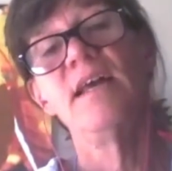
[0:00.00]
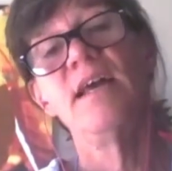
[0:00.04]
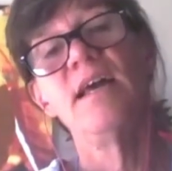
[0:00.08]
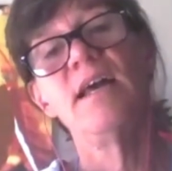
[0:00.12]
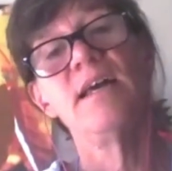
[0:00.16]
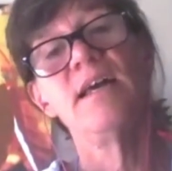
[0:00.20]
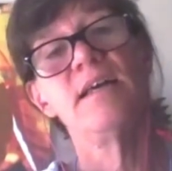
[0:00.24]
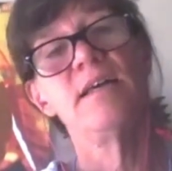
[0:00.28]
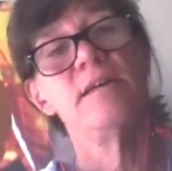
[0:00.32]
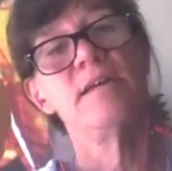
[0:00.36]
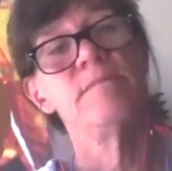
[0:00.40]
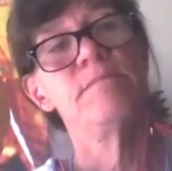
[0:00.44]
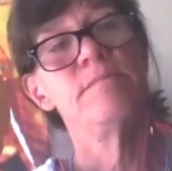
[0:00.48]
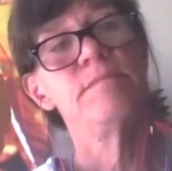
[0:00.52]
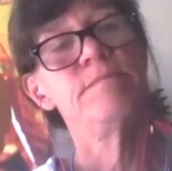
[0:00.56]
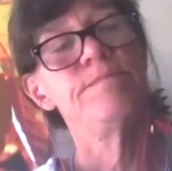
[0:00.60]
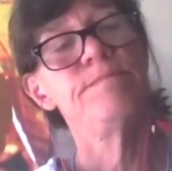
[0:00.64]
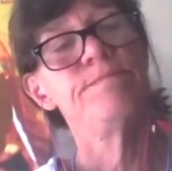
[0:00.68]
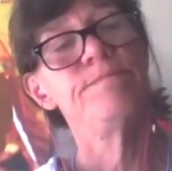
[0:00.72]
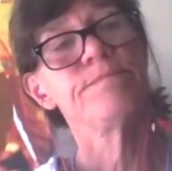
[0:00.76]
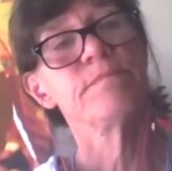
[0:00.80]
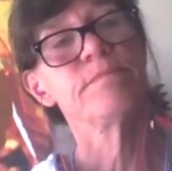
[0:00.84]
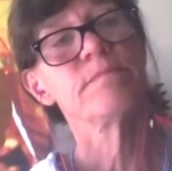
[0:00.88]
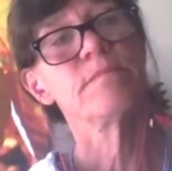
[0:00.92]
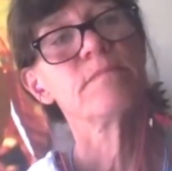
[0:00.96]
Um,
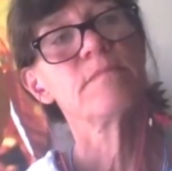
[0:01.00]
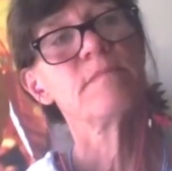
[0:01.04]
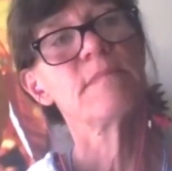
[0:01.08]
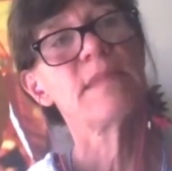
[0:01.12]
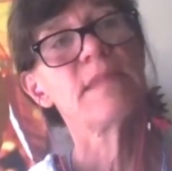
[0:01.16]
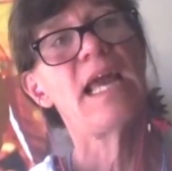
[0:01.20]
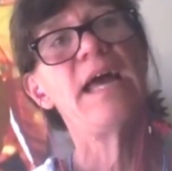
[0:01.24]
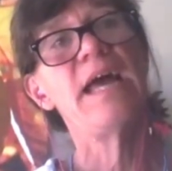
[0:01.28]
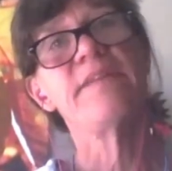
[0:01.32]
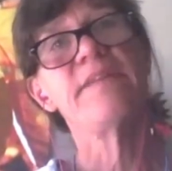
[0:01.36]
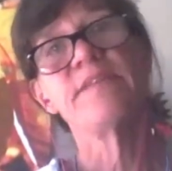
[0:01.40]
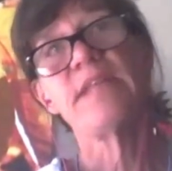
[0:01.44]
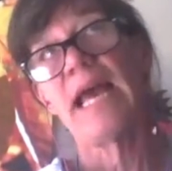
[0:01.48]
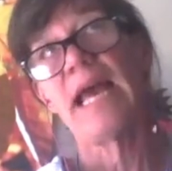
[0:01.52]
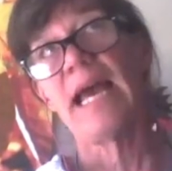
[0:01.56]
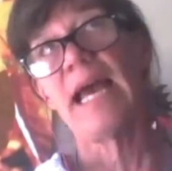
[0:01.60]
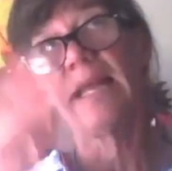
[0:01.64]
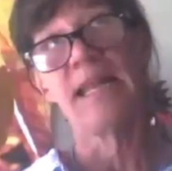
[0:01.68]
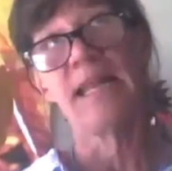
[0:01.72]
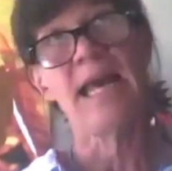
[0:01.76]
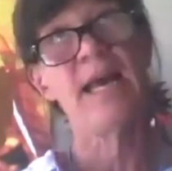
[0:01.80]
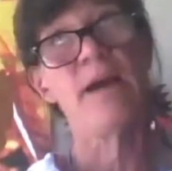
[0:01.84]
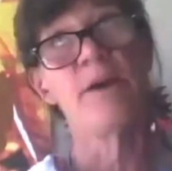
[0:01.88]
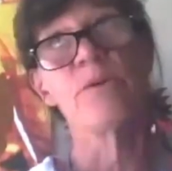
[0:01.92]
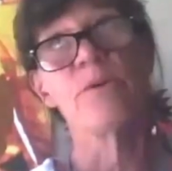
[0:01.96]
and, and
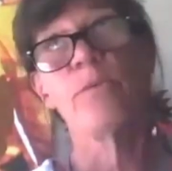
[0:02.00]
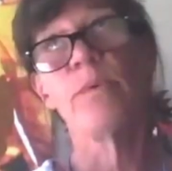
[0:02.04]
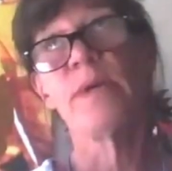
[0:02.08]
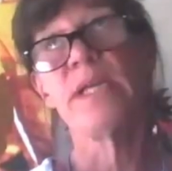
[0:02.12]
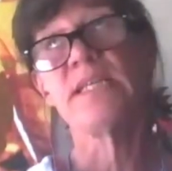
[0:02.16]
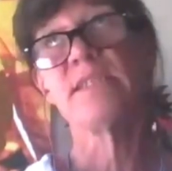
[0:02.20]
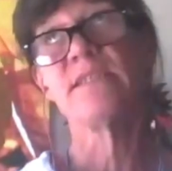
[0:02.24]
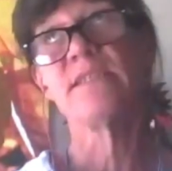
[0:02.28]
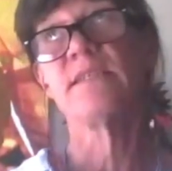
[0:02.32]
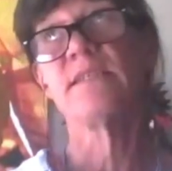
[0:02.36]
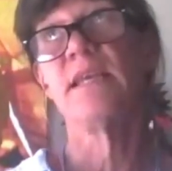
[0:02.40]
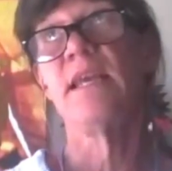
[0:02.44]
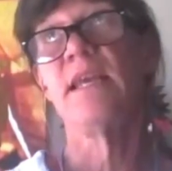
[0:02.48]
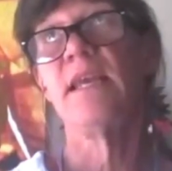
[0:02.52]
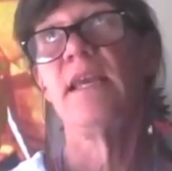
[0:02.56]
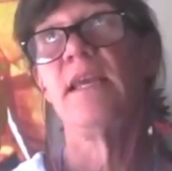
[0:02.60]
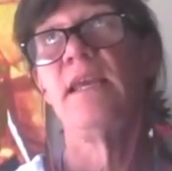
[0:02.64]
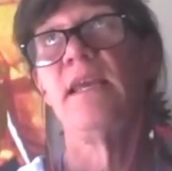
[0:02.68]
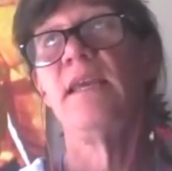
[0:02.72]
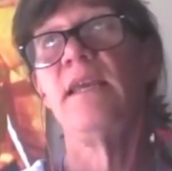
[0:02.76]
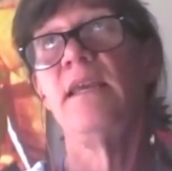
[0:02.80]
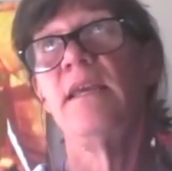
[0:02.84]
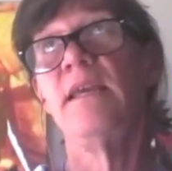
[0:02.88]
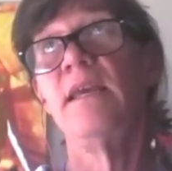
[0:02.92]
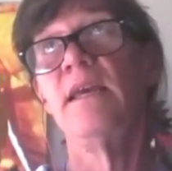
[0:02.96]
how do we
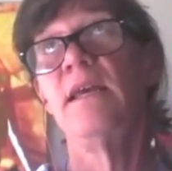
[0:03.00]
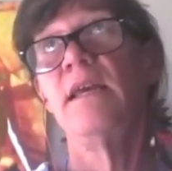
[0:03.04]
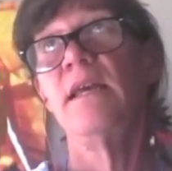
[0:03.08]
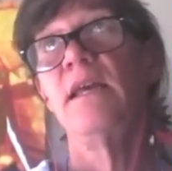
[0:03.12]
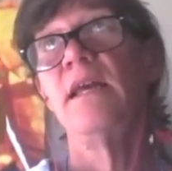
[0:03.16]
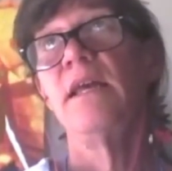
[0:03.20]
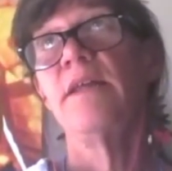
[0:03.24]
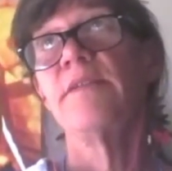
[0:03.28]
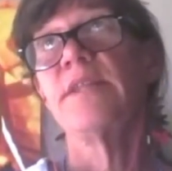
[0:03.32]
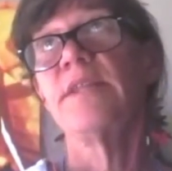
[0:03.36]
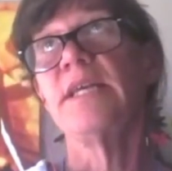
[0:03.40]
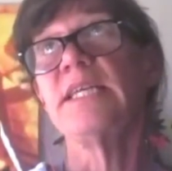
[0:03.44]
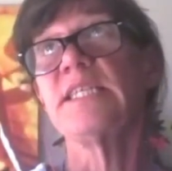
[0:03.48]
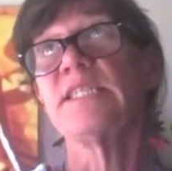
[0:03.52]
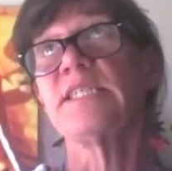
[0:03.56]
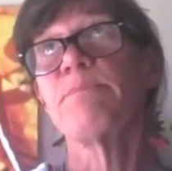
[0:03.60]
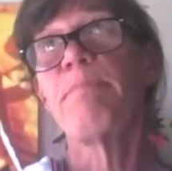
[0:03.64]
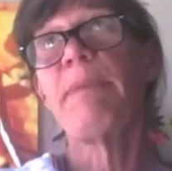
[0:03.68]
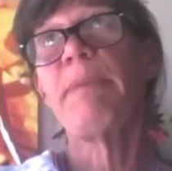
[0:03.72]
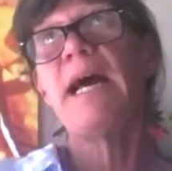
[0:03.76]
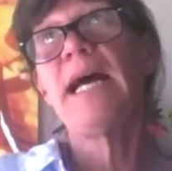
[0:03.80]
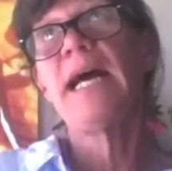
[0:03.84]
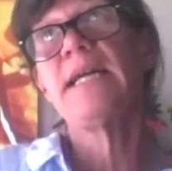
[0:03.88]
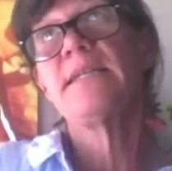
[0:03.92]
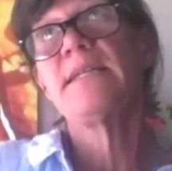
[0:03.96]
see these
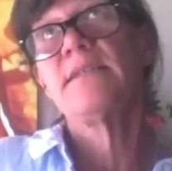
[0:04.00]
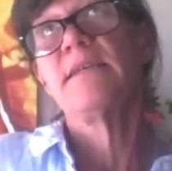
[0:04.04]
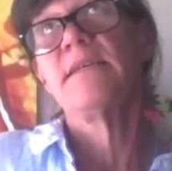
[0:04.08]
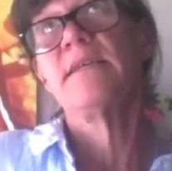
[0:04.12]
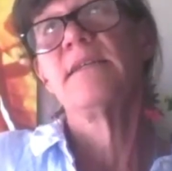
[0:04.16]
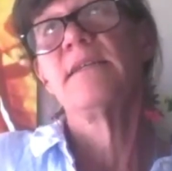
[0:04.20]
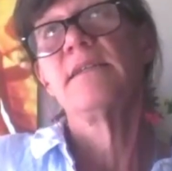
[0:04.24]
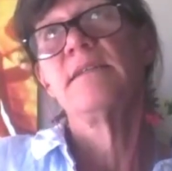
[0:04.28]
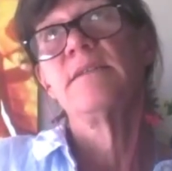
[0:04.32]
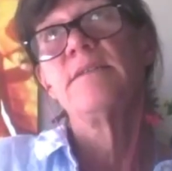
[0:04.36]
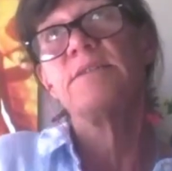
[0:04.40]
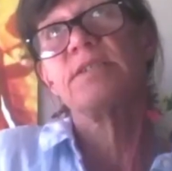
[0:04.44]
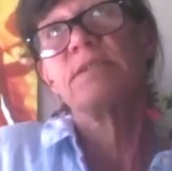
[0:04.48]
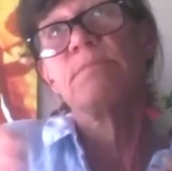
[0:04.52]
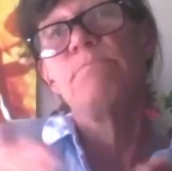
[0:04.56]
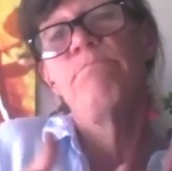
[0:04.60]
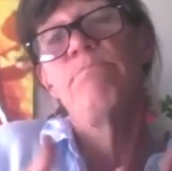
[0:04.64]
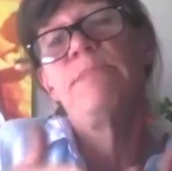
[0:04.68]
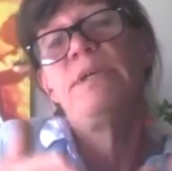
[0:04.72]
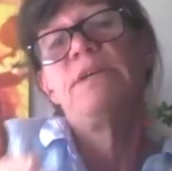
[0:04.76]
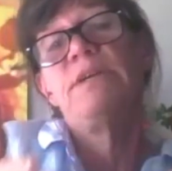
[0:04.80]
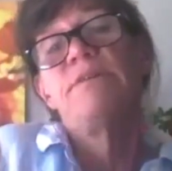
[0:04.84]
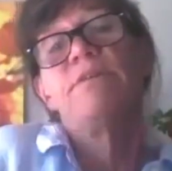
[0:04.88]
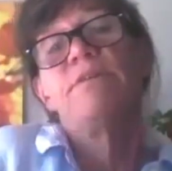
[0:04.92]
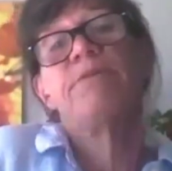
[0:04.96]
patterns
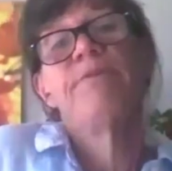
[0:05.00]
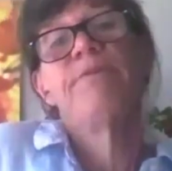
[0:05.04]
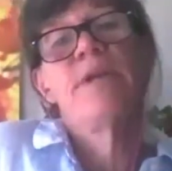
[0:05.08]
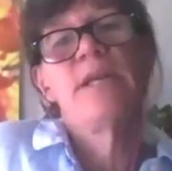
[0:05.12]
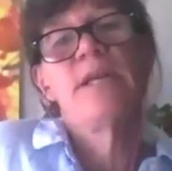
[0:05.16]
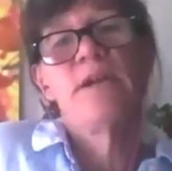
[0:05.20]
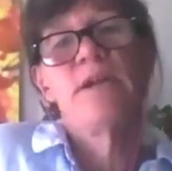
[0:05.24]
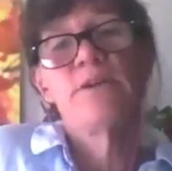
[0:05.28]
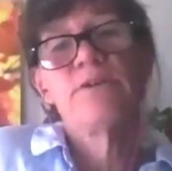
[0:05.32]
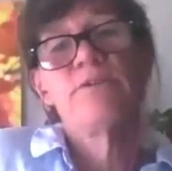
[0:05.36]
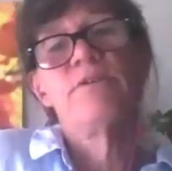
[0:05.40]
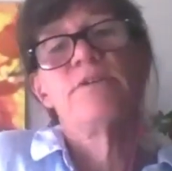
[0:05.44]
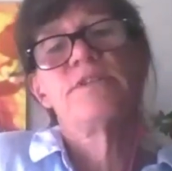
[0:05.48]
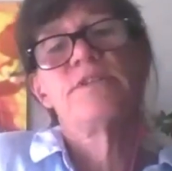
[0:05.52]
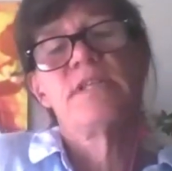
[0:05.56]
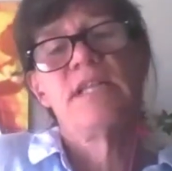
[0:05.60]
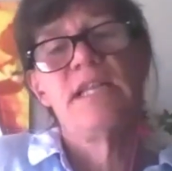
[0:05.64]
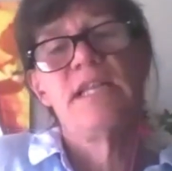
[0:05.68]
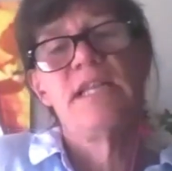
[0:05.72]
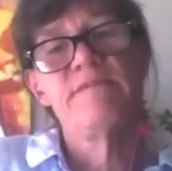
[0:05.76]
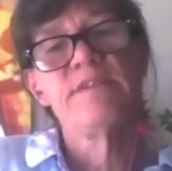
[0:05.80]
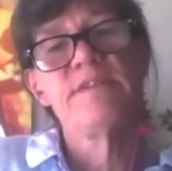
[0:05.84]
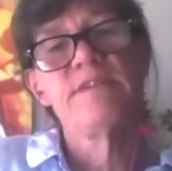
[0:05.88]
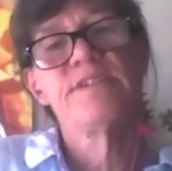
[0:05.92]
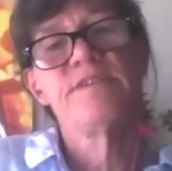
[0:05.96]
mirroring across
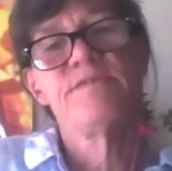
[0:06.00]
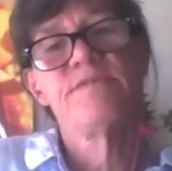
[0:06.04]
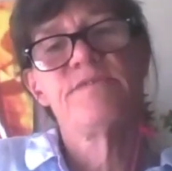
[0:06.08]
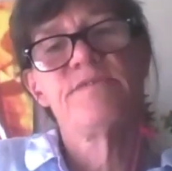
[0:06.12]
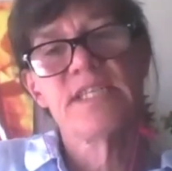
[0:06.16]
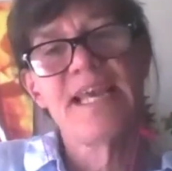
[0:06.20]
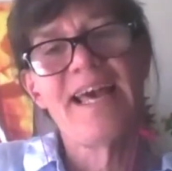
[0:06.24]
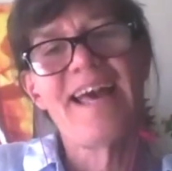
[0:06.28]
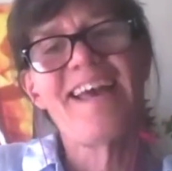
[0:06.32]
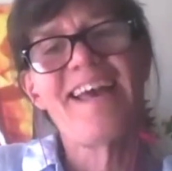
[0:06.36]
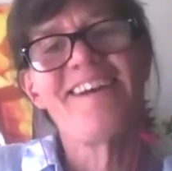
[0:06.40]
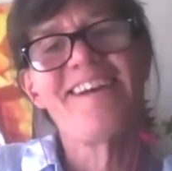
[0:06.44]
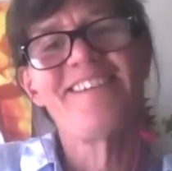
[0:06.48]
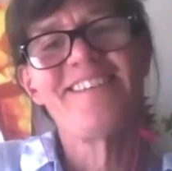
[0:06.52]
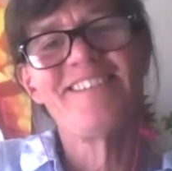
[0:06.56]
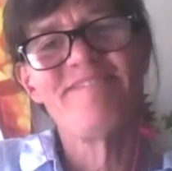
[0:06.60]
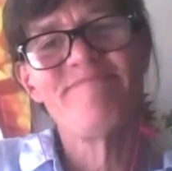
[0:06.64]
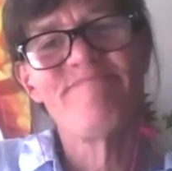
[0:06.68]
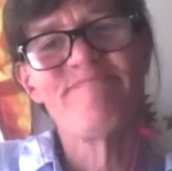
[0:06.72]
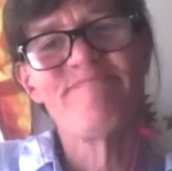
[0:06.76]
levels of scale,